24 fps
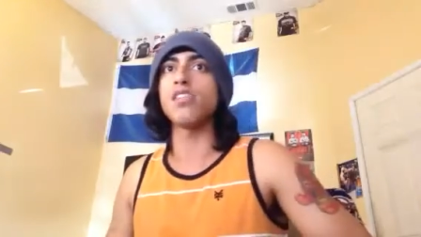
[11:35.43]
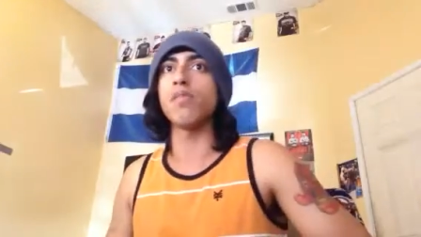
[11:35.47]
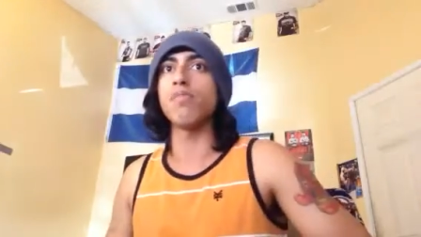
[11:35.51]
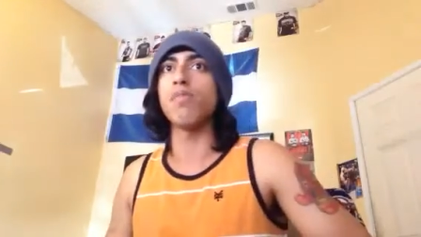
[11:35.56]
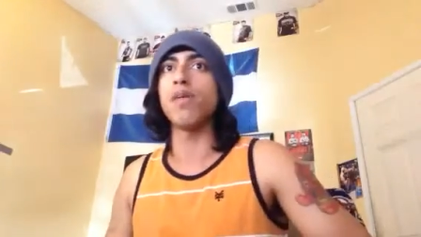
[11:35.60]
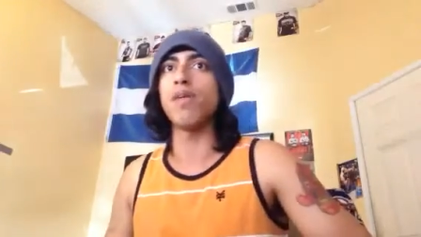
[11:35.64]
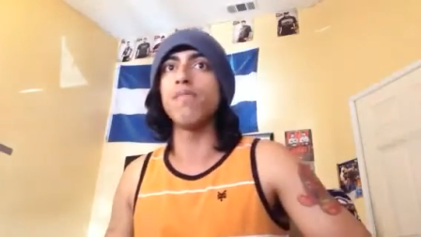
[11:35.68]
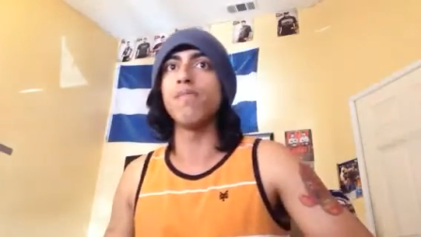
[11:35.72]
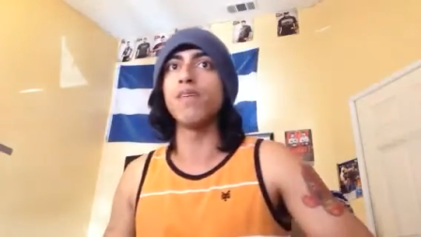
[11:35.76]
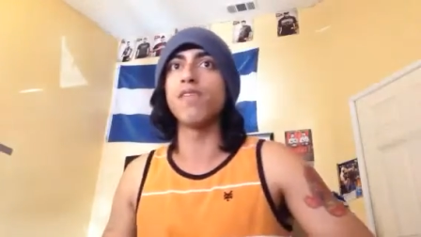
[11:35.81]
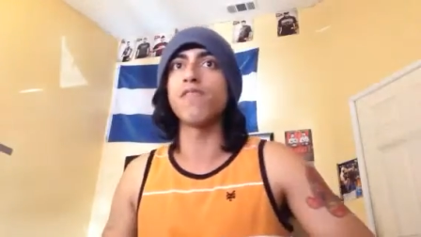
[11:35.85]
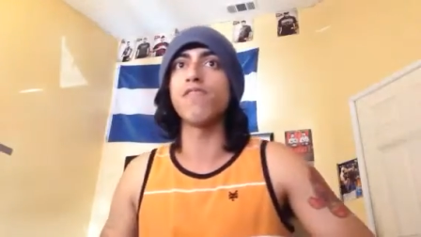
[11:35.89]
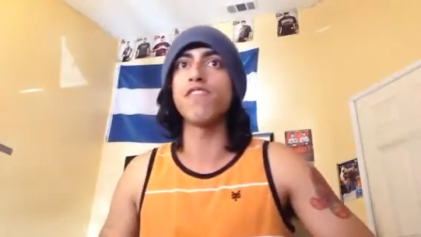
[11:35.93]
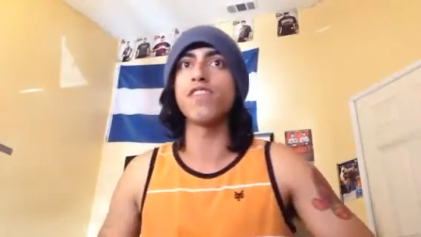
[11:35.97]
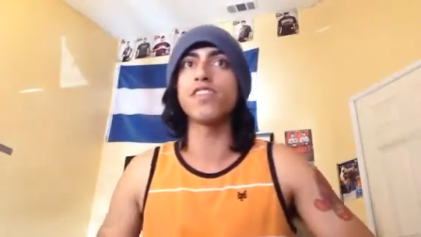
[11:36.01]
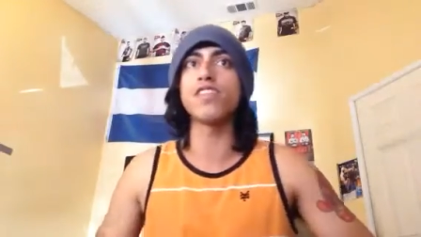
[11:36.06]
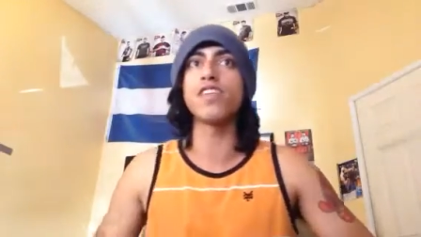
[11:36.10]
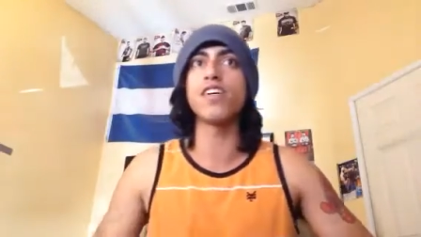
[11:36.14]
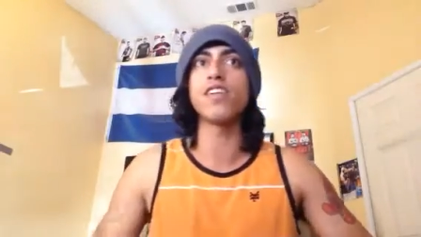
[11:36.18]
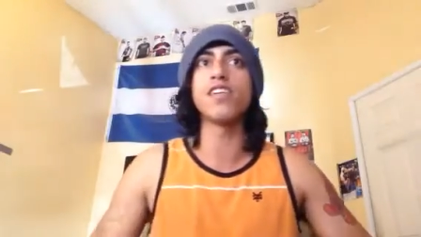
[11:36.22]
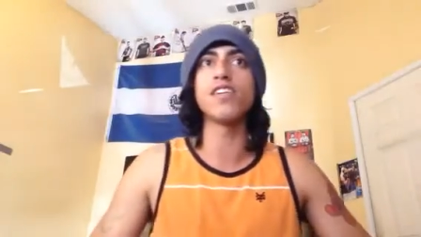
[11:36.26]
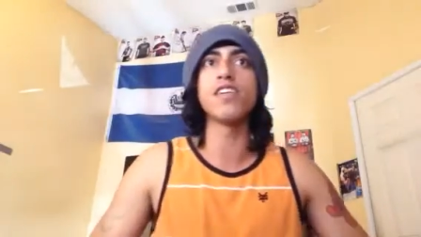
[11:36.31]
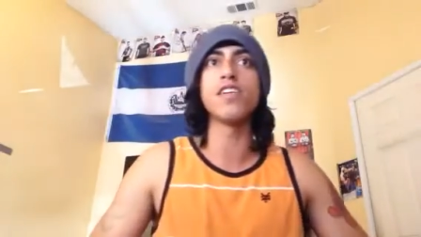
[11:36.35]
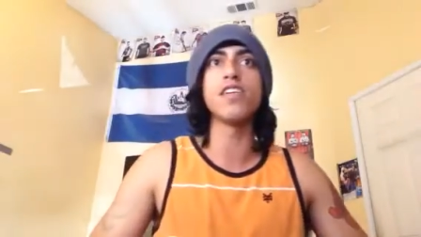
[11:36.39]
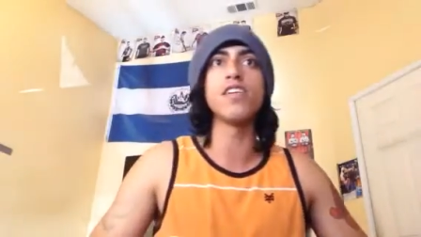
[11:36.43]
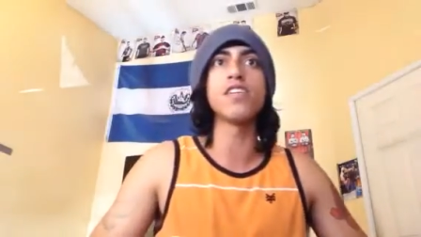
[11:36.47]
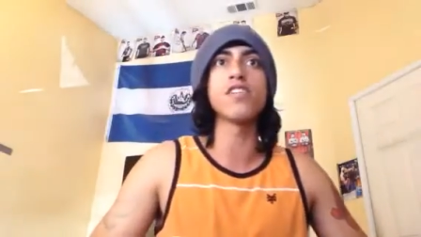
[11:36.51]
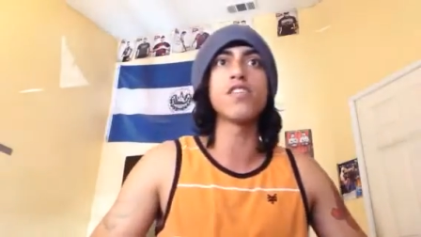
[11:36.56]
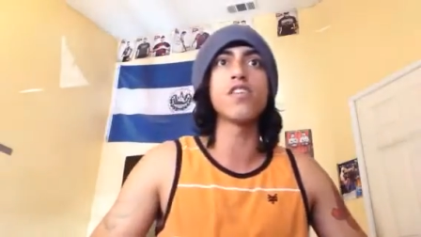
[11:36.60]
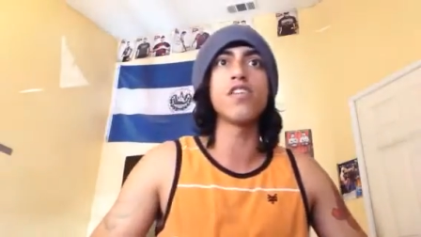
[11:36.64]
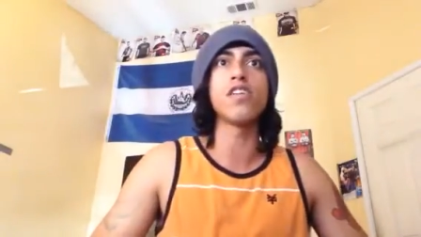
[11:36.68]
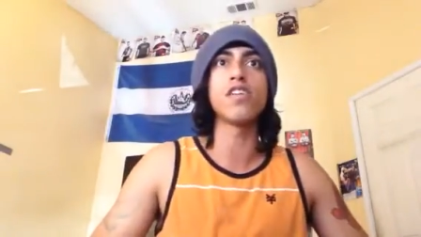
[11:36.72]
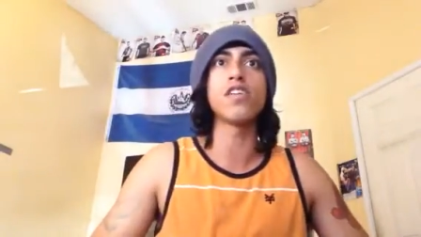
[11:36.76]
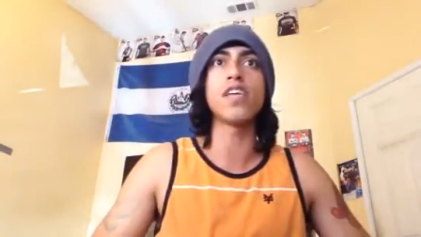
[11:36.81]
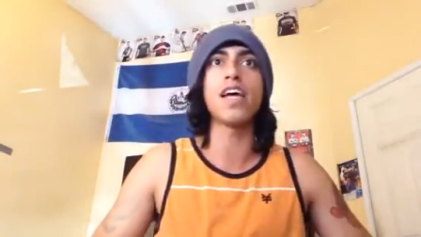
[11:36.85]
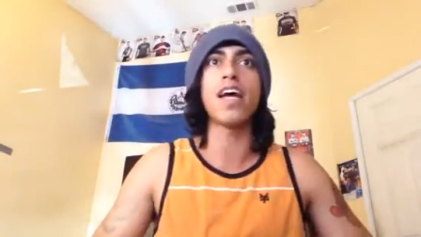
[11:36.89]
to public facilities,
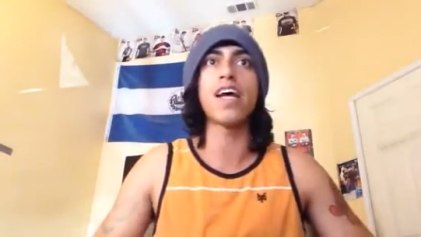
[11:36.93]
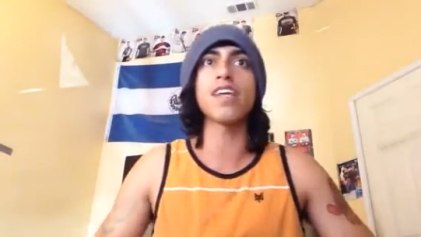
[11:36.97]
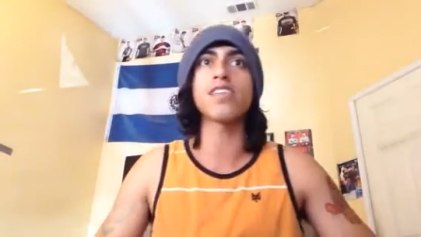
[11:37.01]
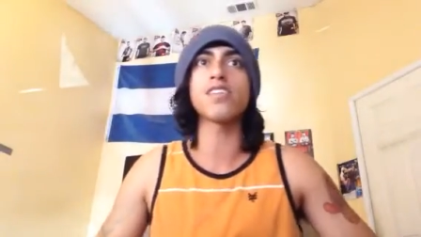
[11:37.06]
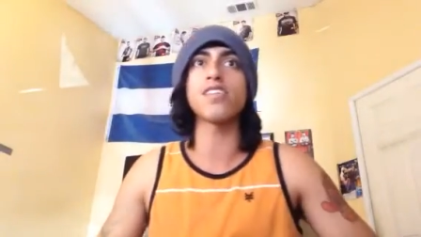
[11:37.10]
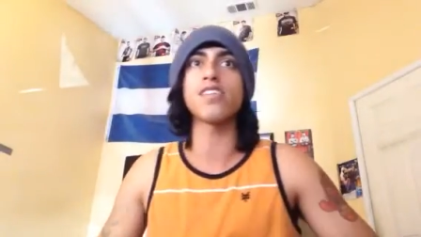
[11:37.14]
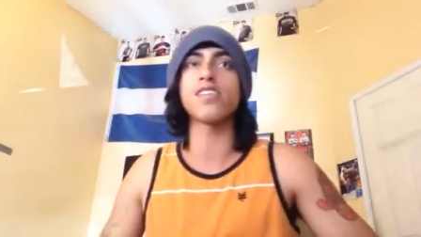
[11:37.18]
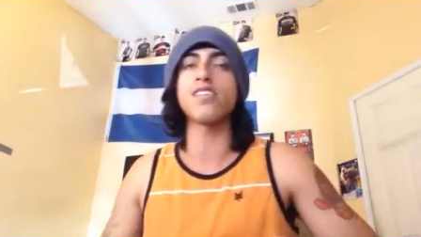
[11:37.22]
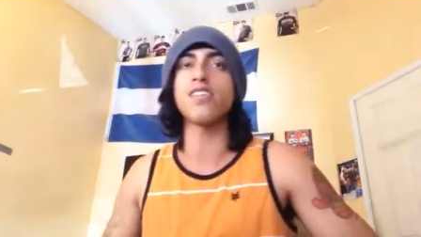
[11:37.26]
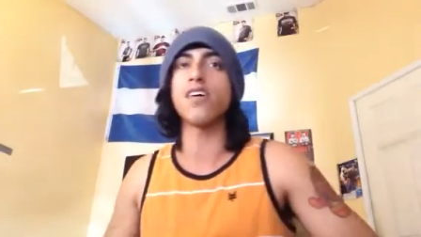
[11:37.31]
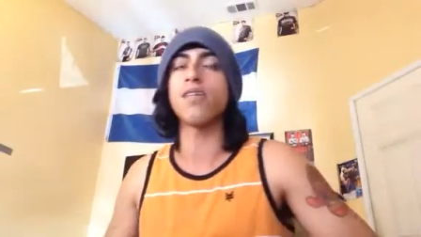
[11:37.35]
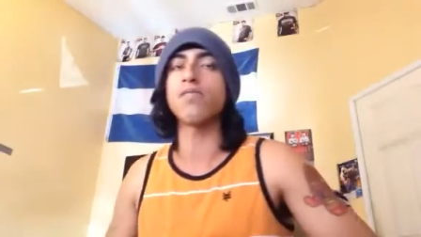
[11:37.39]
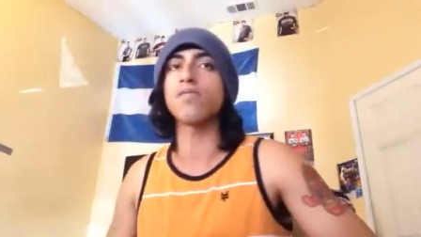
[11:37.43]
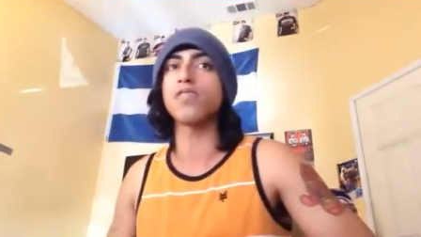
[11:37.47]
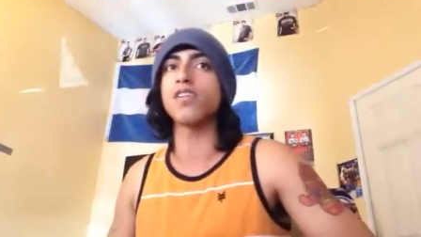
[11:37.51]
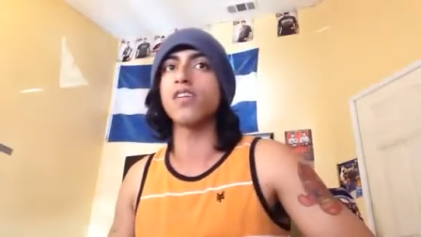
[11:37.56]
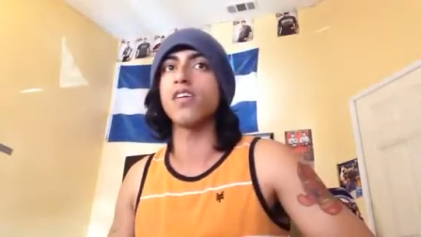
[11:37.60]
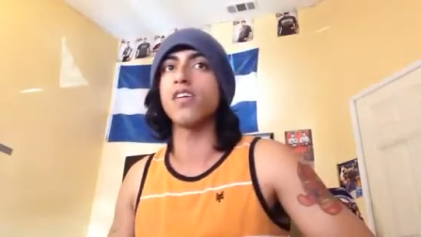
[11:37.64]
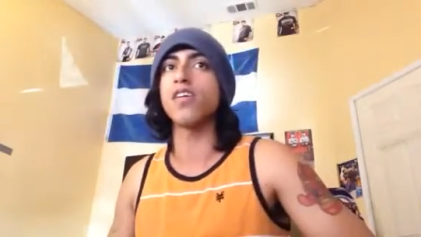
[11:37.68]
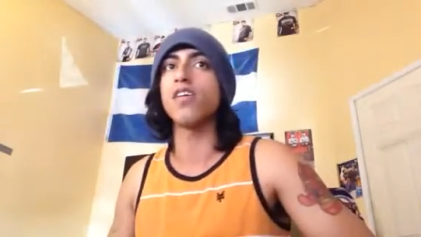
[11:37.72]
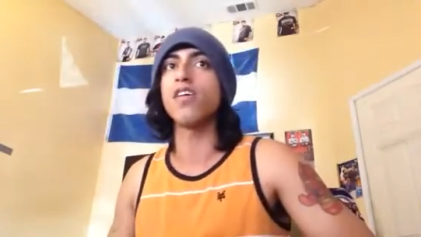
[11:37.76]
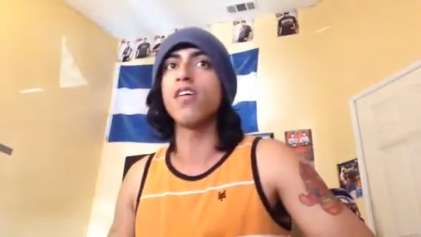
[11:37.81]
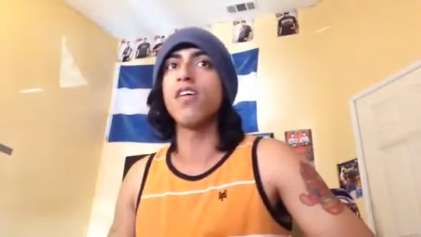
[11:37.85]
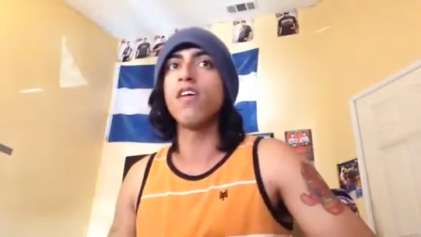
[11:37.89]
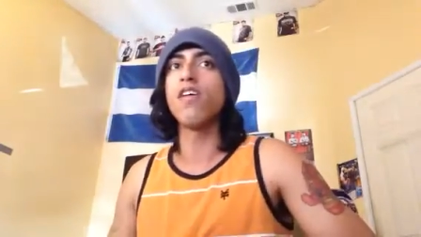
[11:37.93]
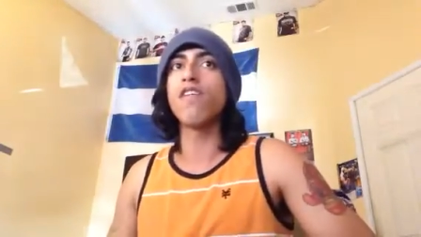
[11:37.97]
or tax exemption.